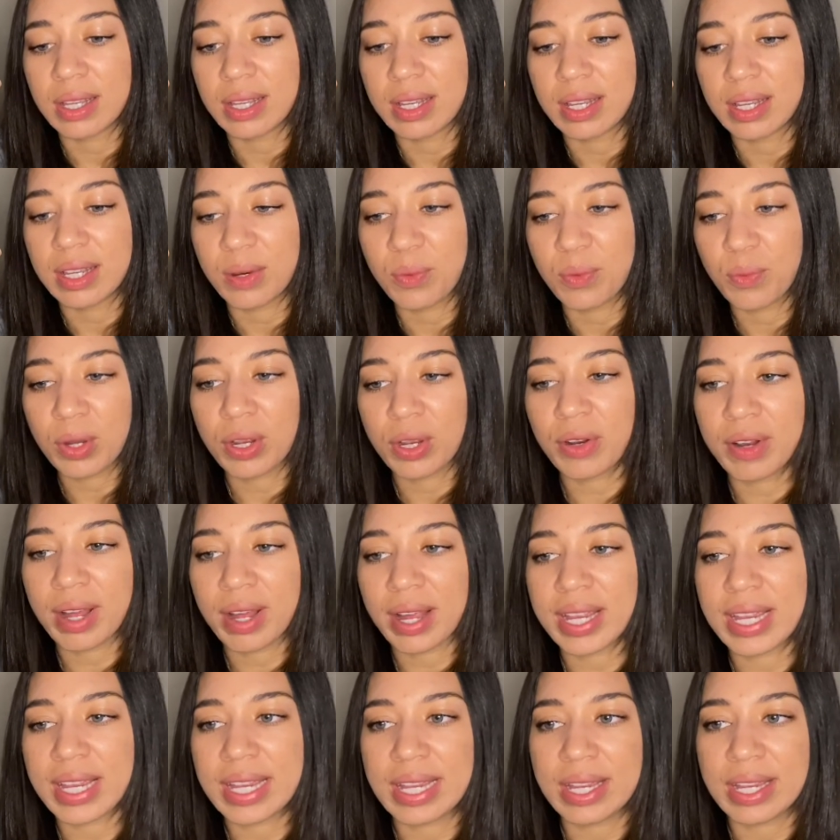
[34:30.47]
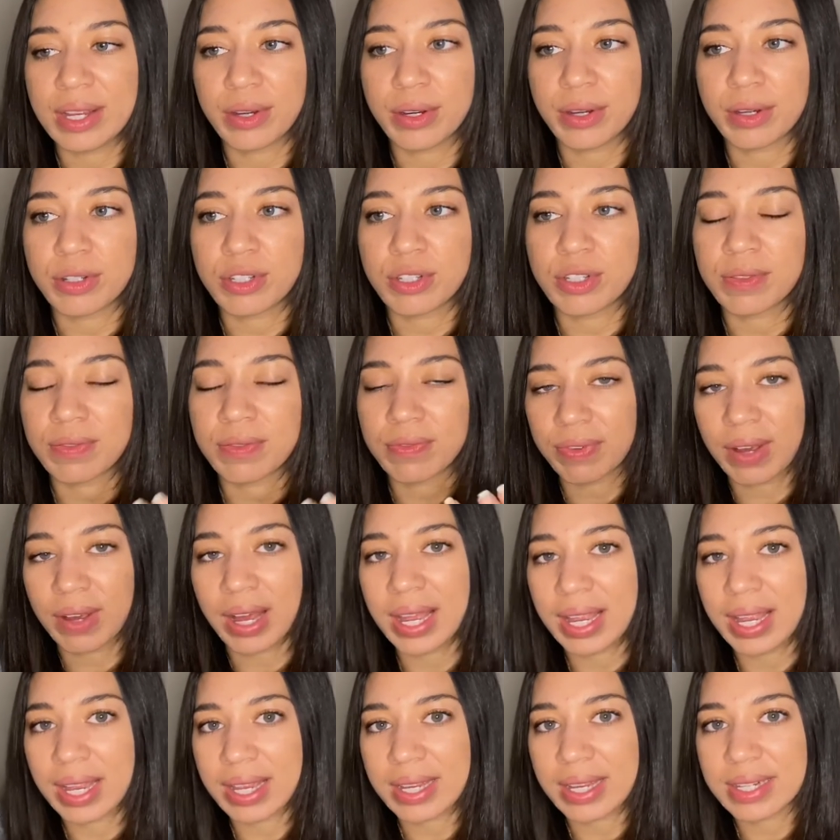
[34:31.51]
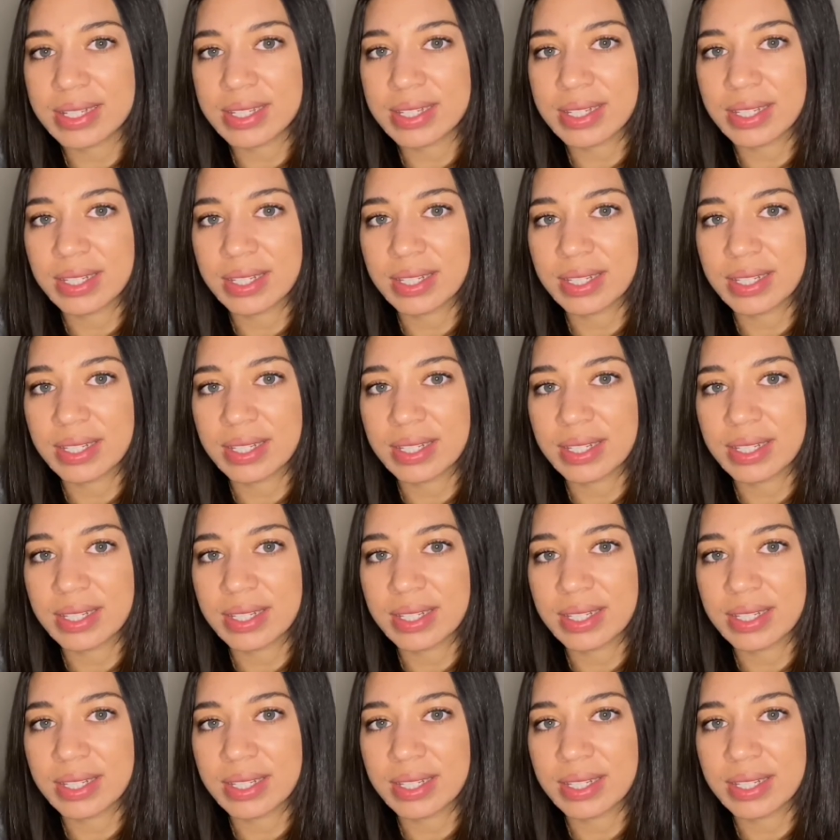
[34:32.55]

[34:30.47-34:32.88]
we're not here to fight.